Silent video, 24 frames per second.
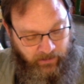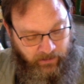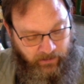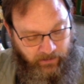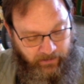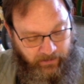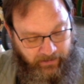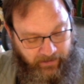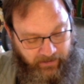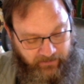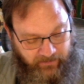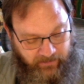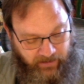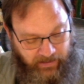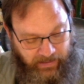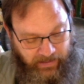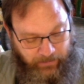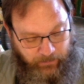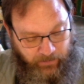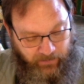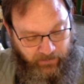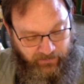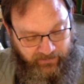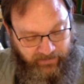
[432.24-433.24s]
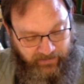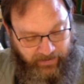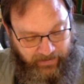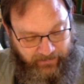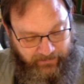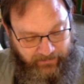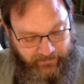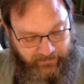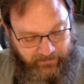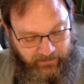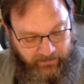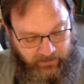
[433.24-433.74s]
and is unable to
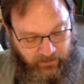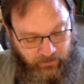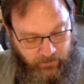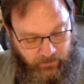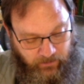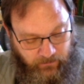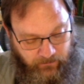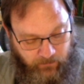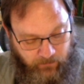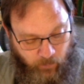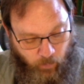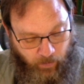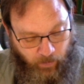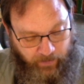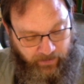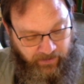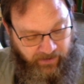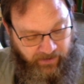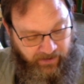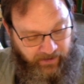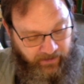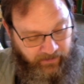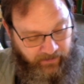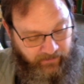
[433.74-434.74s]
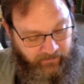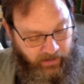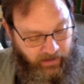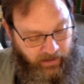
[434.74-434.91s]
stand still for one thing.